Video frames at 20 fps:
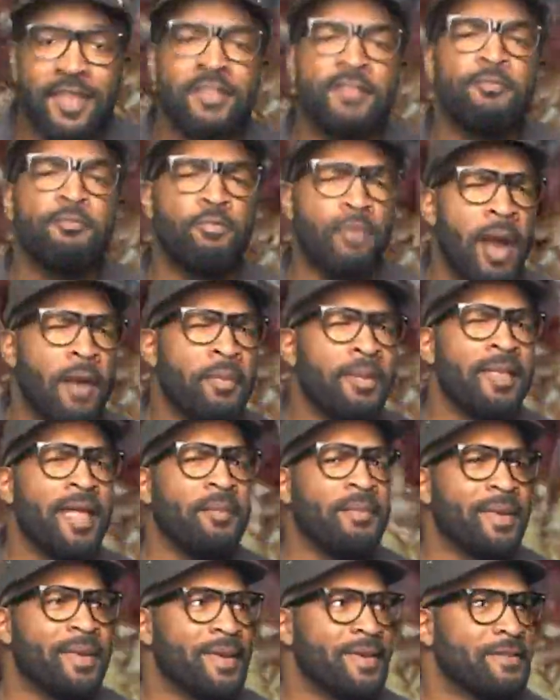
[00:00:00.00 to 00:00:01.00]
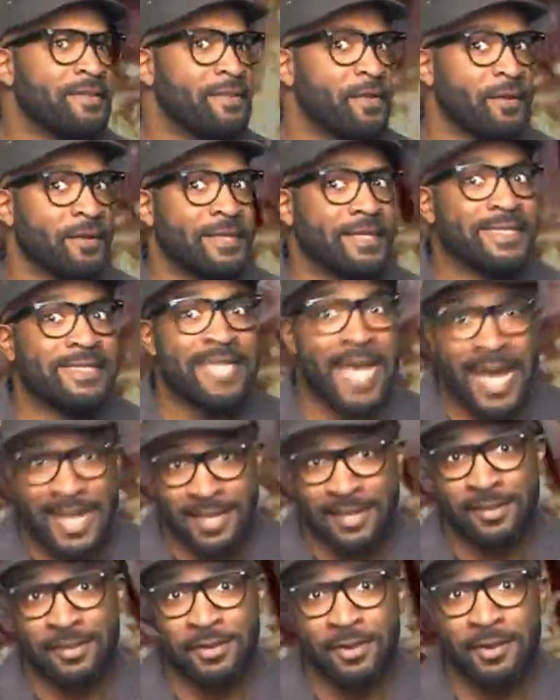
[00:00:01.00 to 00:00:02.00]
it's probably not because they're
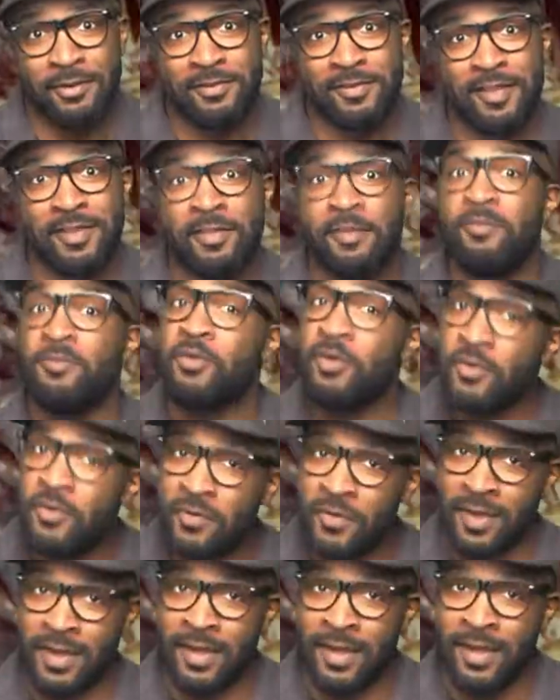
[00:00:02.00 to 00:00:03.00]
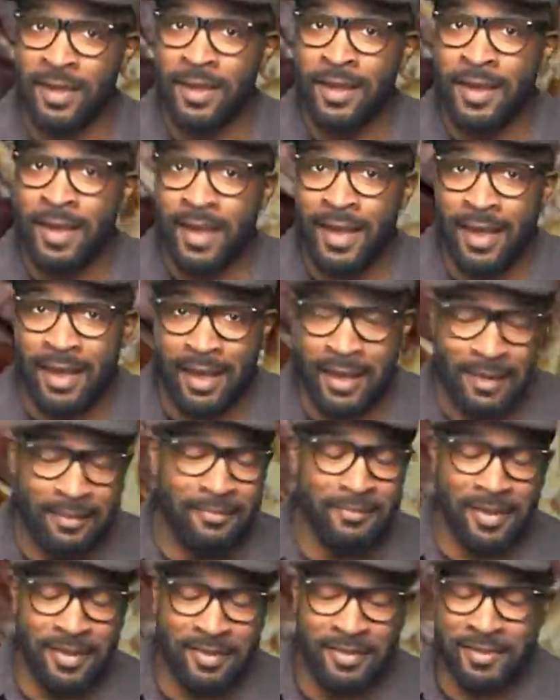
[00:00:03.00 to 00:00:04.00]
excited to go see the movie uh,
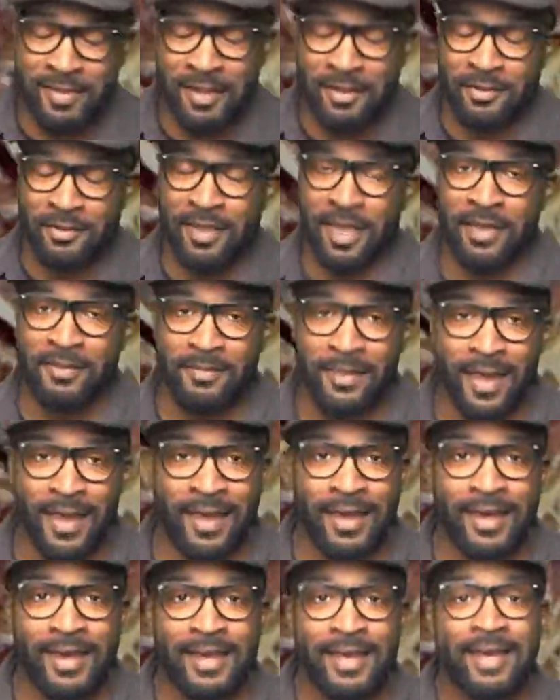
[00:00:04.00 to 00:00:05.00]
in the theater like me.